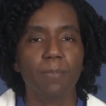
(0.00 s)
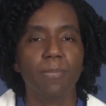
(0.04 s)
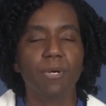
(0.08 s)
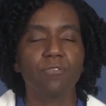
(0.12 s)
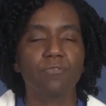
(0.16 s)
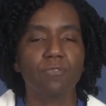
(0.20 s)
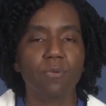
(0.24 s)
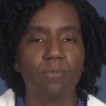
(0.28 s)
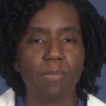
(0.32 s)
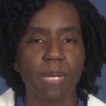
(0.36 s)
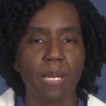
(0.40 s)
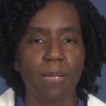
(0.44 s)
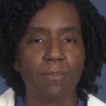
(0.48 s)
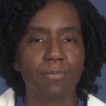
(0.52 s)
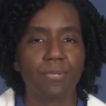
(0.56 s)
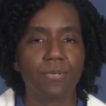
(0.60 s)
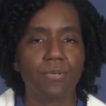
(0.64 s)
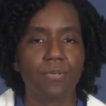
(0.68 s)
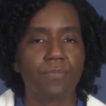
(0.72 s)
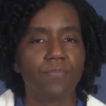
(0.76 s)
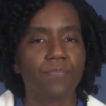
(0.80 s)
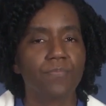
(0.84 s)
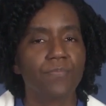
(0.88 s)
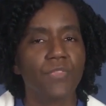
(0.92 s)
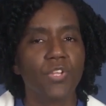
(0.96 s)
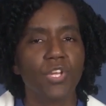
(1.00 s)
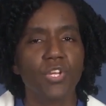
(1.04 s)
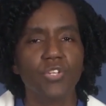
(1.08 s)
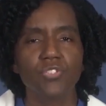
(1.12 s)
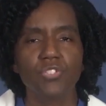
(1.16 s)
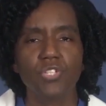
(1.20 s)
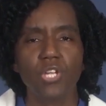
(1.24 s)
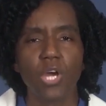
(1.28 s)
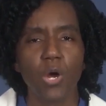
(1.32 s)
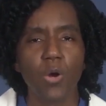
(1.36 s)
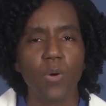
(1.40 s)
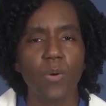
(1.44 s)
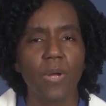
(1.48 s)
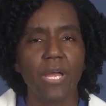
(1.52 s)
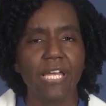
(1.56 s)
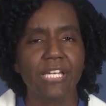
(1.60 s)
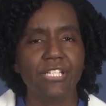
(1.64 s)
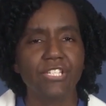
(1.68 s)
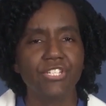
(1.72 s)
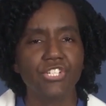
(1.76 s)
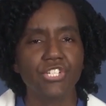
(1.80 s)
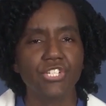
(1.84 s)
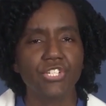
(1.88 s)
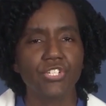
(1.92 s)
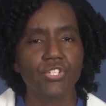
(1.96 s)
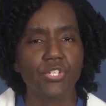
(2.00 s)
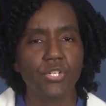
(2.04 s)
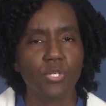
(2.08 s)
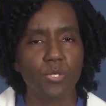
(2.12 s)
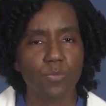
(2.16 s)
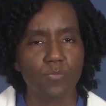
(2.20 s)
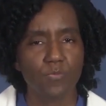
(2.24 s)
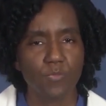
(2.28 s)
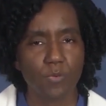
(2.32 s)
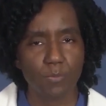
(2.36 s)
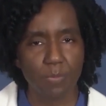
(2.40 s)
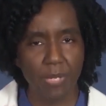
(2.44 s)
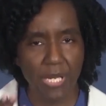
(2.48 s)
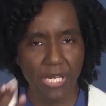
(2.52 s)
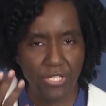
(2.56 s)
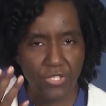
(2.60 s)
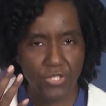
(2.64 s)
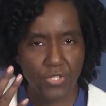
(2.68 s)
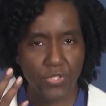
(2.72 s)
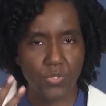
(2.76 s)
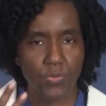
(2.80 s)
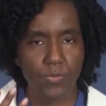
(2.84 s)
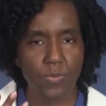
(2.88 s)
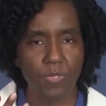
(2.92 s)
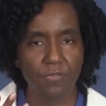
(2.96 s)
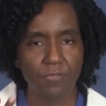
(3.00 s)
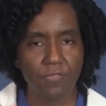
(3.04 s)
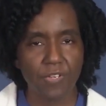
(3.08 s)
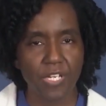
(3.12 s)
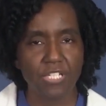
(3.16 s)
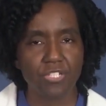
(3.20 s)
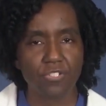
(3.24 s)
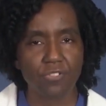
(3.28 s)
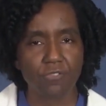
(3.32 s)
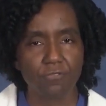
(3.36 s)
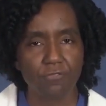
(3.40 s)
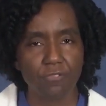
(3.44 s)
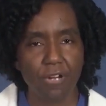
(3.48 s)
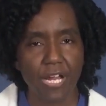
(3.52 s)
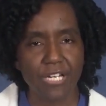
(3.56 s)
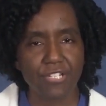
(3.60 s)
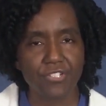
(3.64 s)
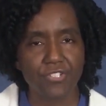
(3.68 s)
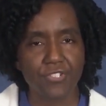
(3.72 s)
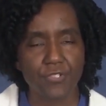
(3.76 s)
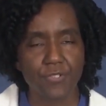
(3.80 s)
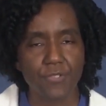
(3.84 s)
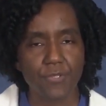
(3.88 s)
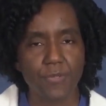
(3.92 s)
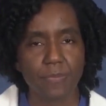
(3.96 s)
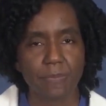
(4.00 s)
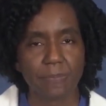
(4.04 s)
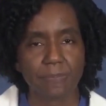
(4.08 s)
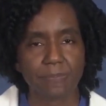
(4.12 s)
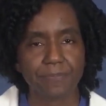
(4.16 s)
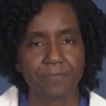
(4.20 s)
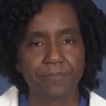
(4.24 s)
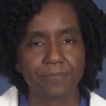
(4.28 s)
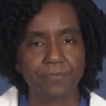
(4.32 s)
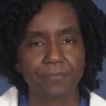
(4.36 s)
But remember, no NG tube for patients with facial fractures.